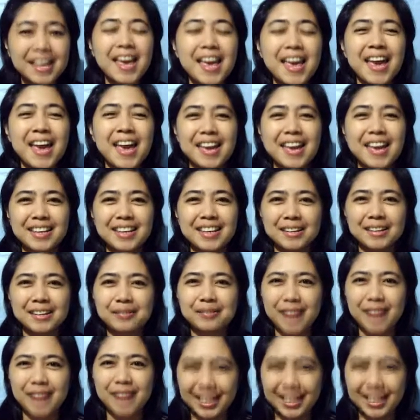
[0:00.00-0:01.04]
and
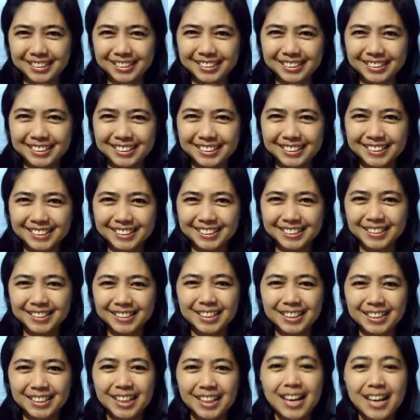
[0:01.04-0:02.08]
ad-vays.
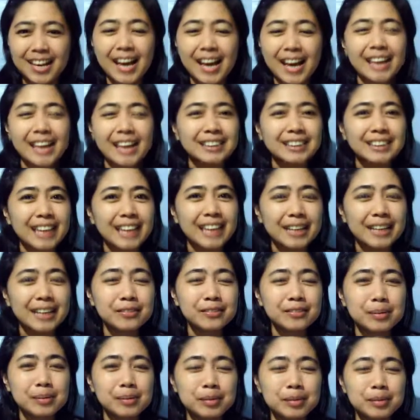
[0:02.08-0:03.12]
Okay, aside
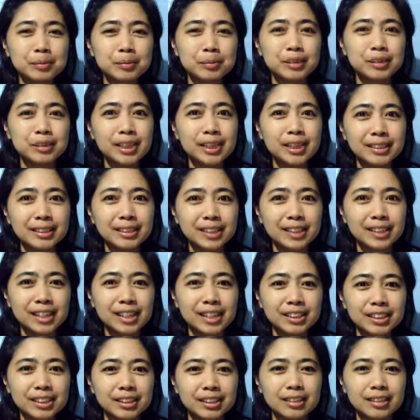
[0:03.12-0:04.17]
from the
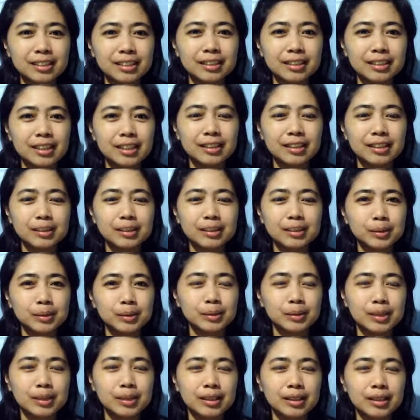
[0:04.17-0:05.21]
pronunciation, okay, this
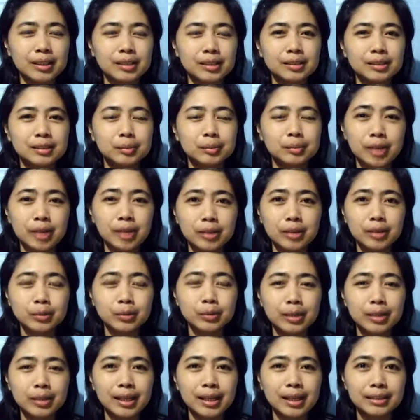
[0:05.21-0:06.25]
one is pronounced
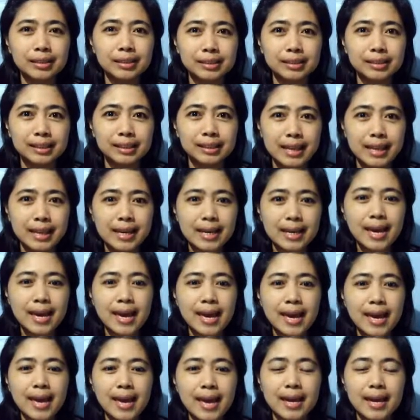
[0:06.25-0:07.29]
with letter Z
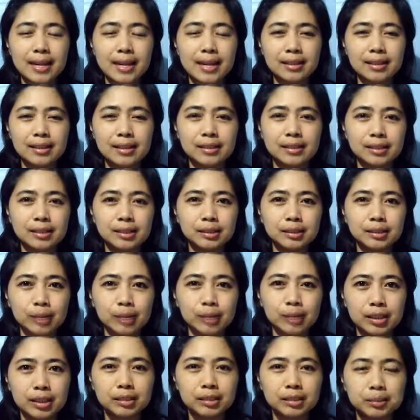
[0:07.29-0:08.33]
and this
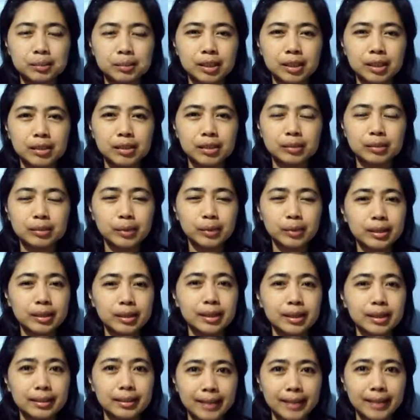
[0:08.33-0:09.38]
one is pronounced with
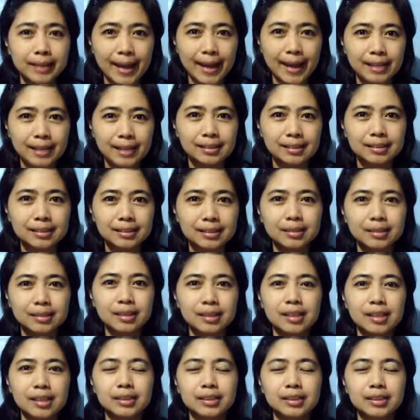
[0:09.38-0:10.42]
letter S.
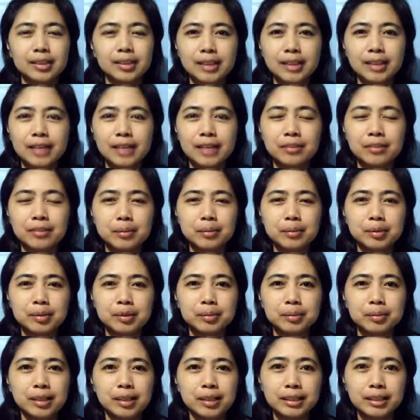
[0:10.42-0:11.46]
Okay, so aside from their
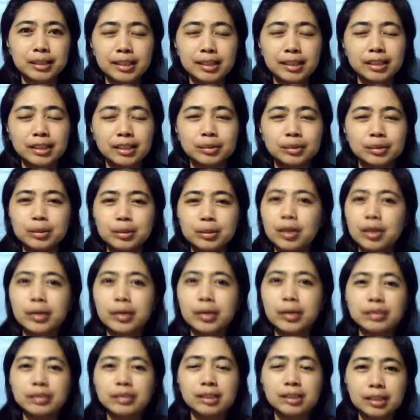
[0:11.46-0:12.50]
pronunciation, we're going
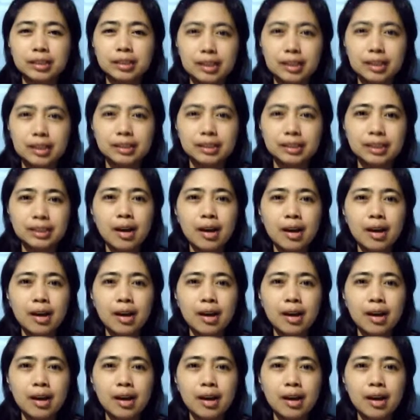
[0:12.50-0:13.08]
to discuss